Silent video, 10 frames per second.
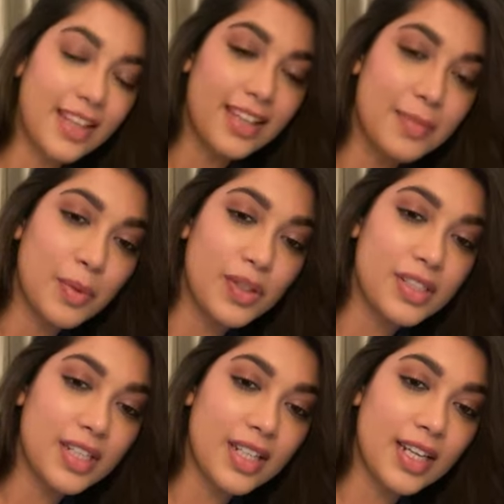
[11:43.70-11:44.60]
And
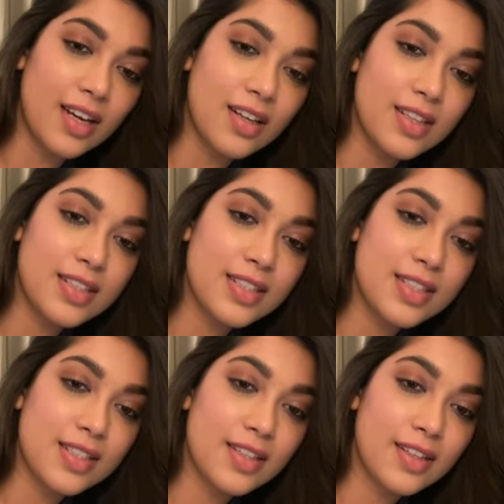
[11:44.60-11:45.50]
bahut sare
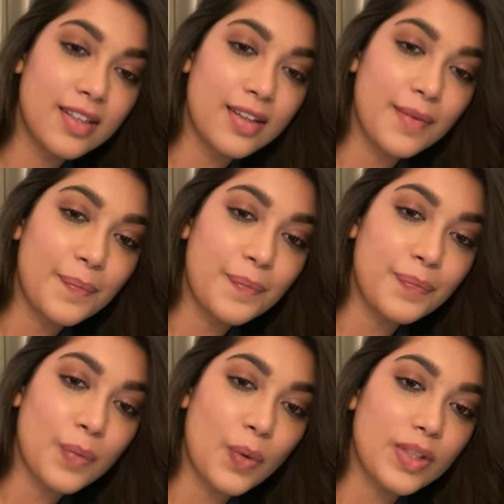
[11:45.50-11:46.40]
hearts.
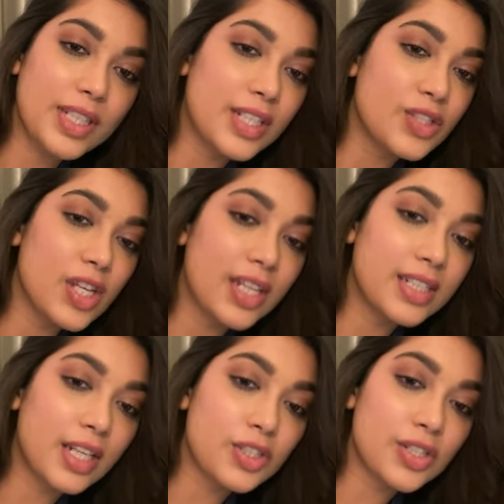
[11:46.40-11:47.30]
Bahut hi acha
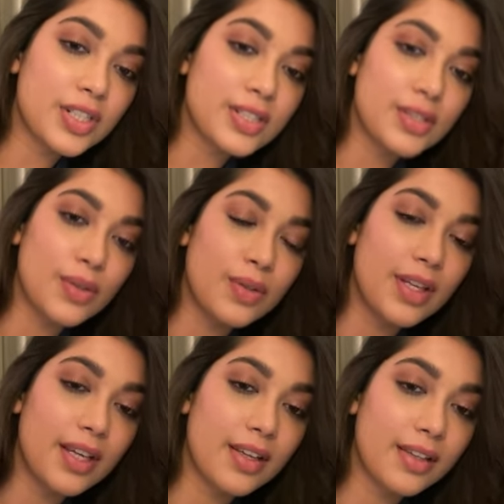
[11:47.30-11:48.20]
and touching
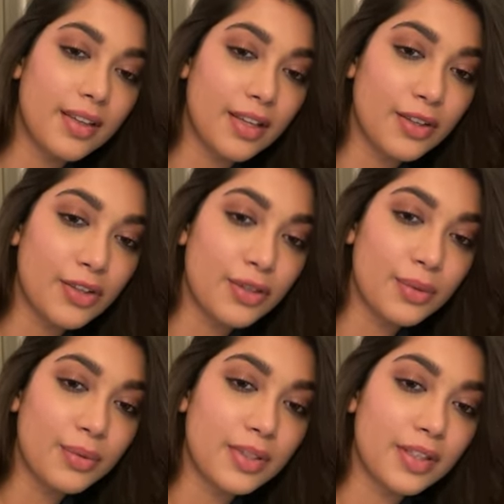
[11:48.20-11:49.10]
song hai. Thank
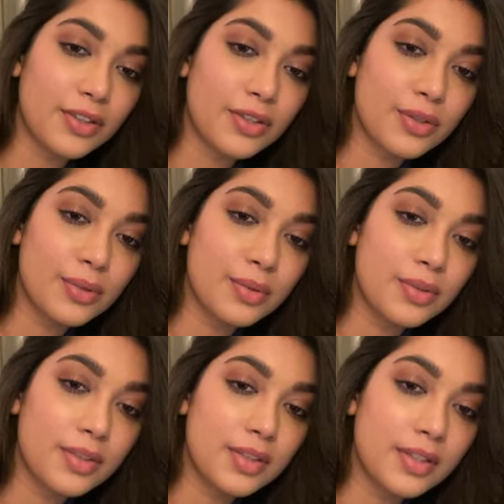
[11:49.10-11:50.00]
you, thank you.
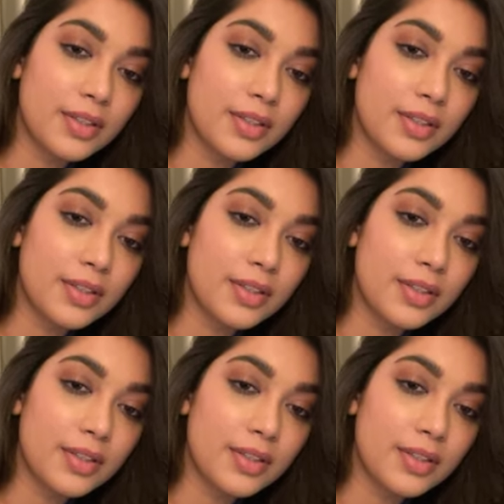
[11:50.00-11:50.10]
